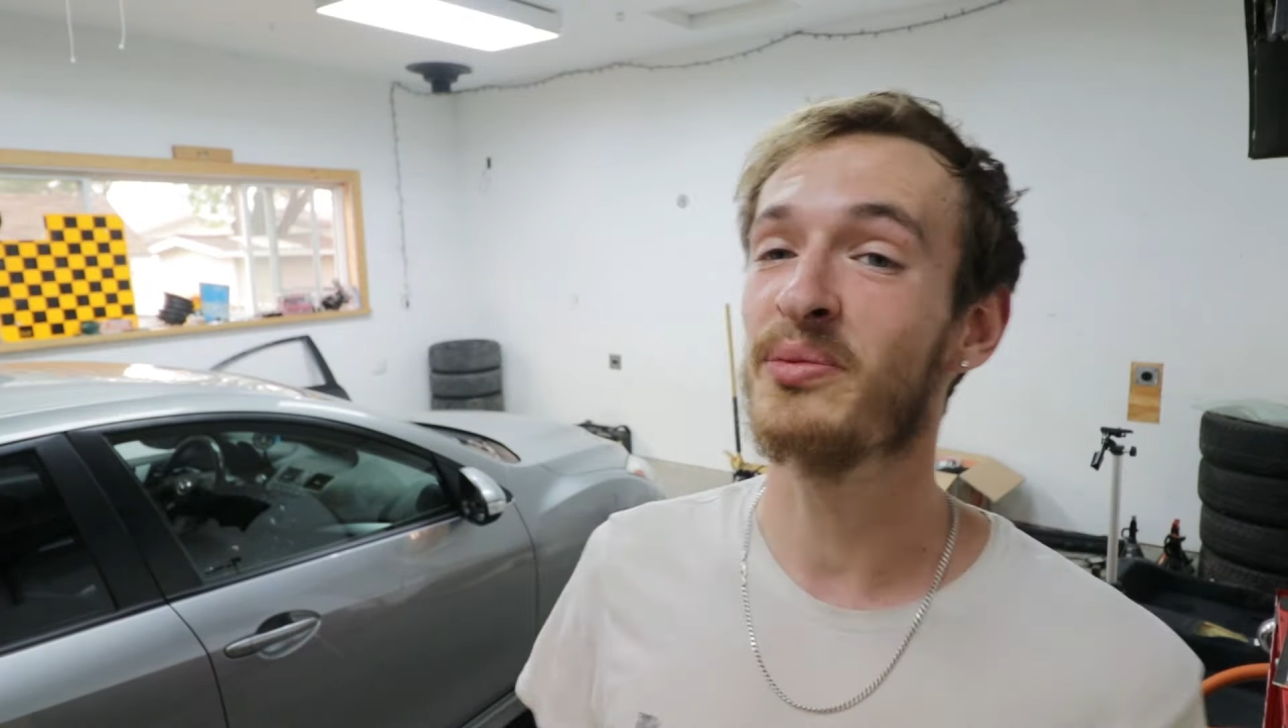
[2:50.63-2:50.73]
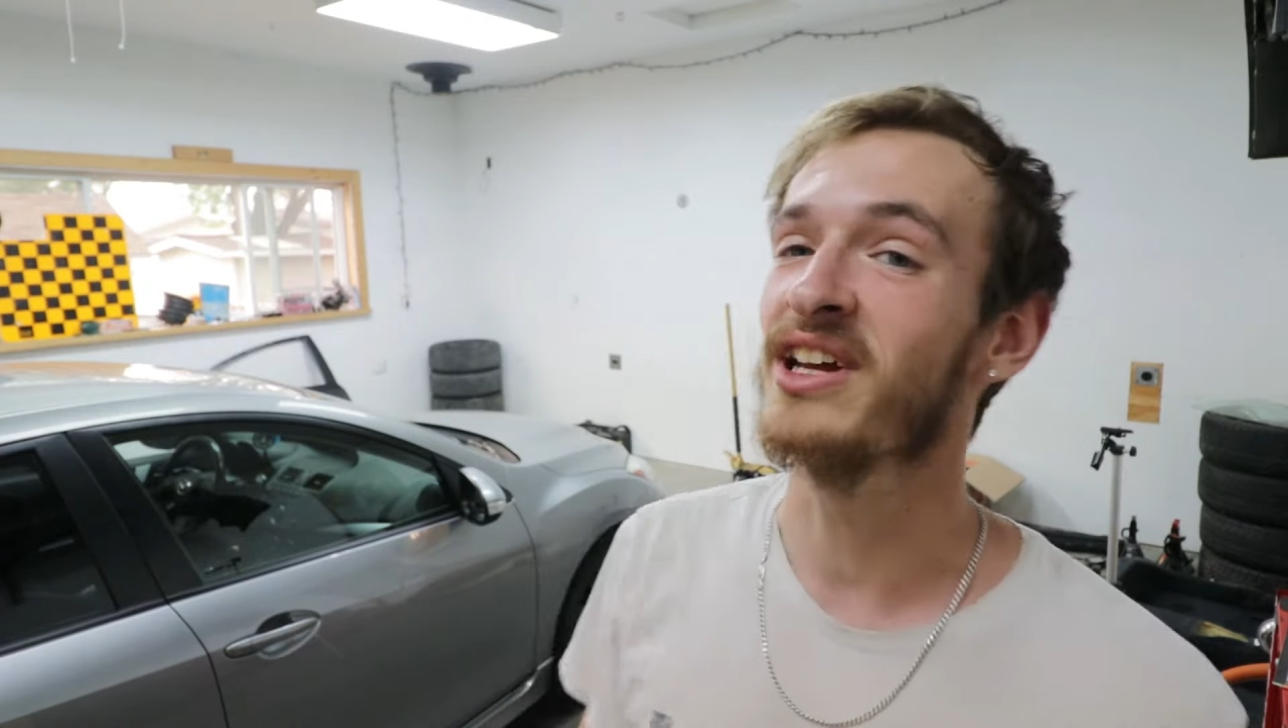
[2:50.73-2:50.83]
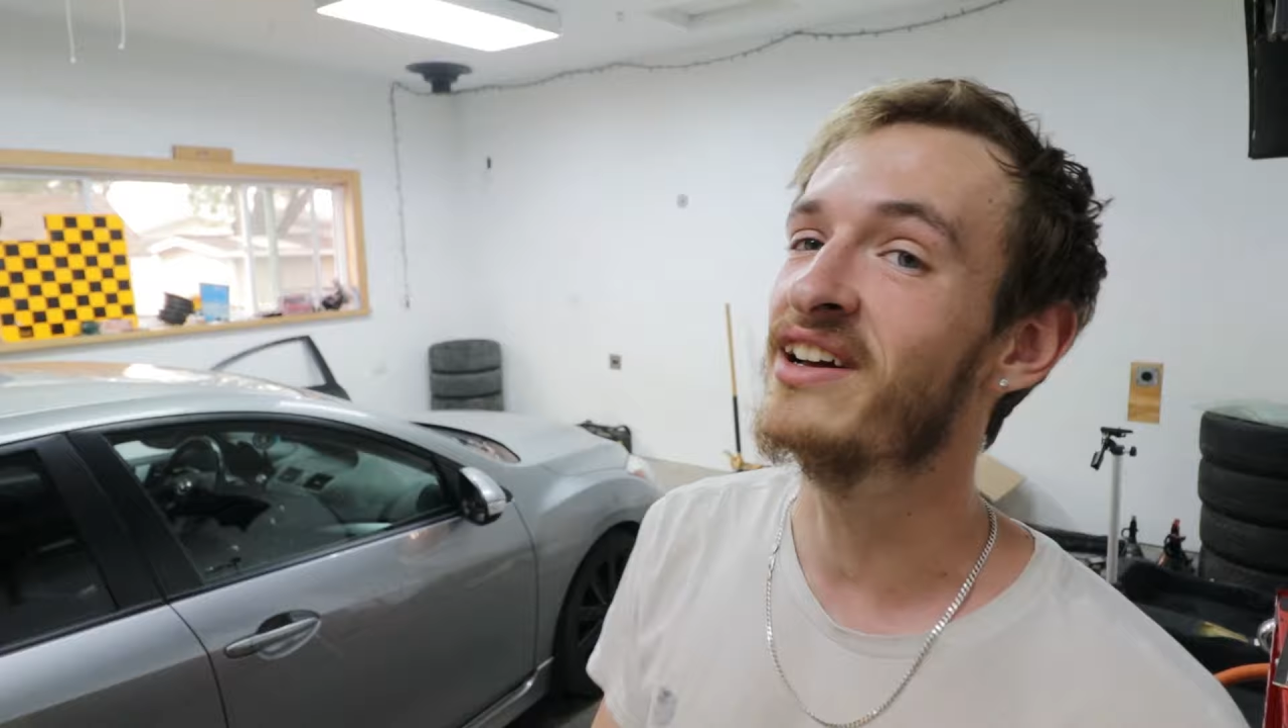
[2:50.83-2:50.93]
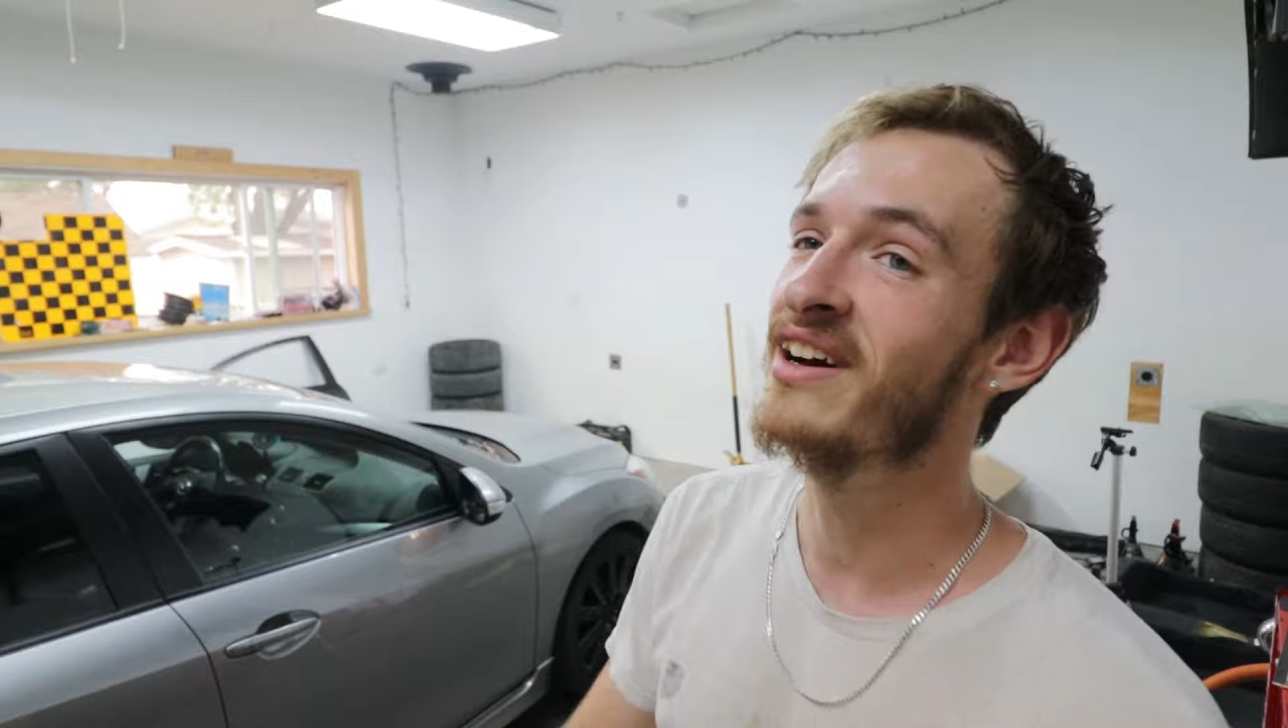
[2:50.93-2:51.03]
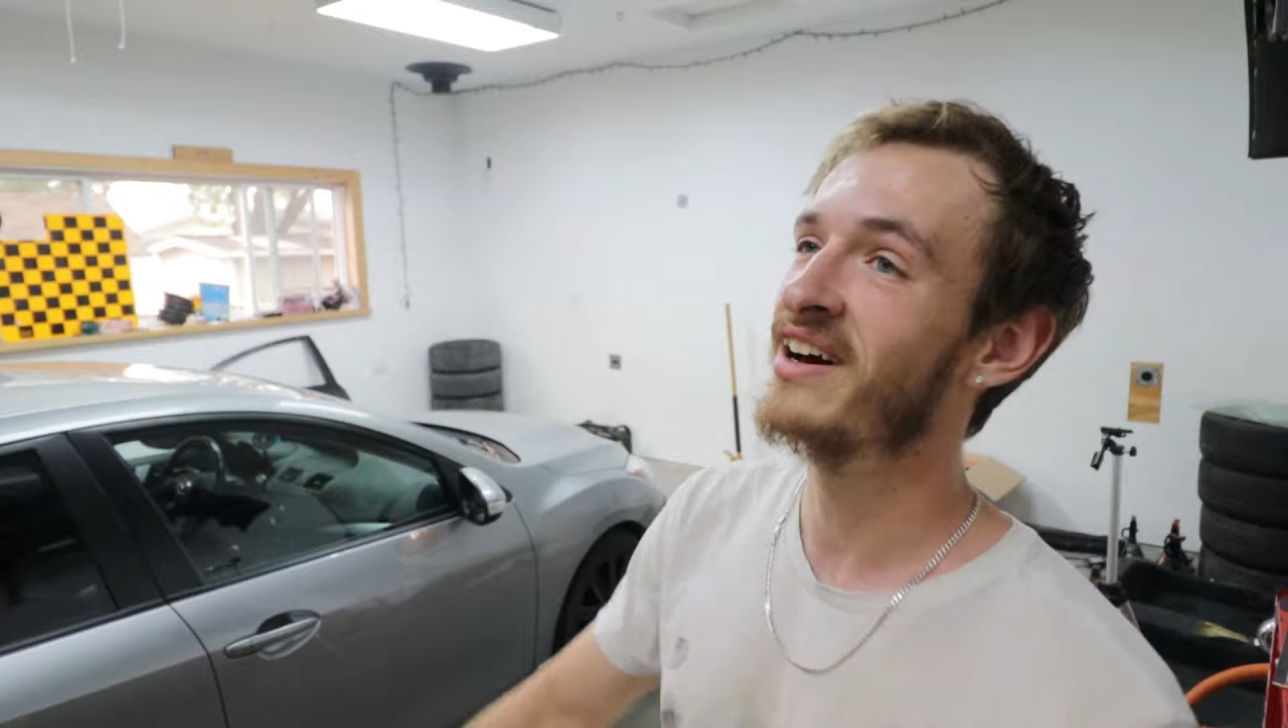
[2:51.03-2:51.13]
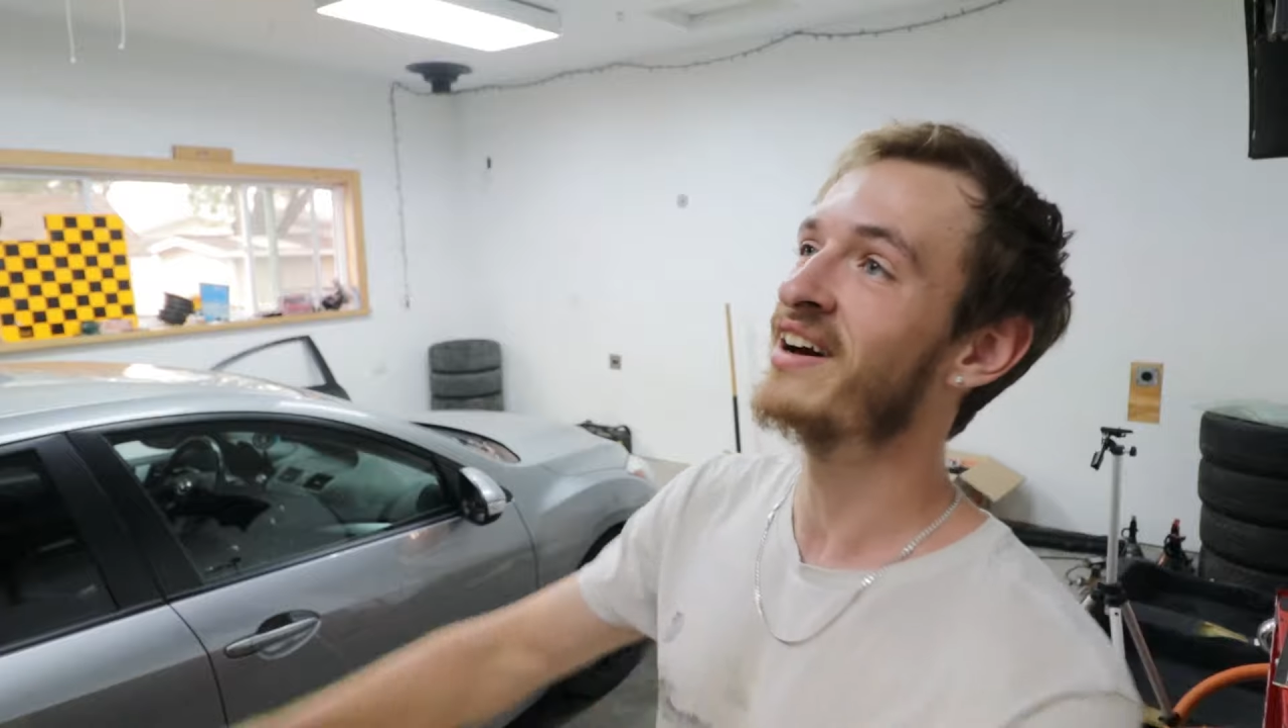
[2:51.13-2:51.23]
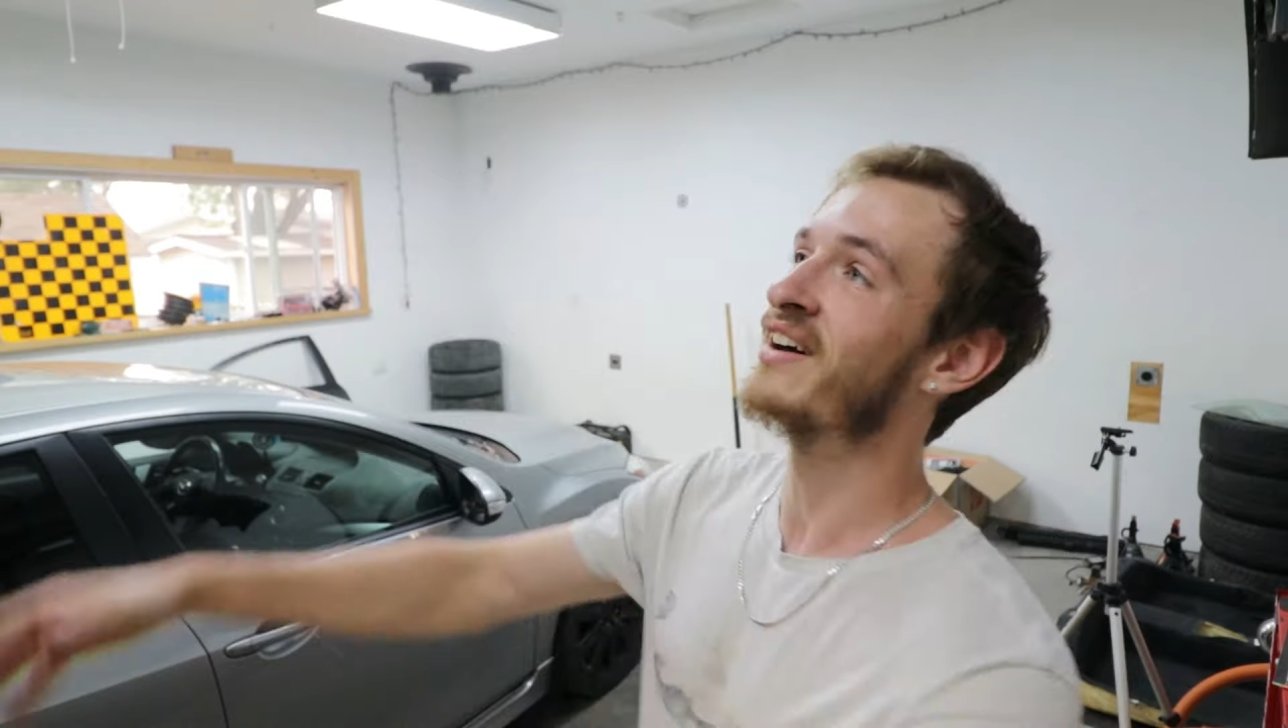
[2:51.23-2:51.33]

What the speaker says: me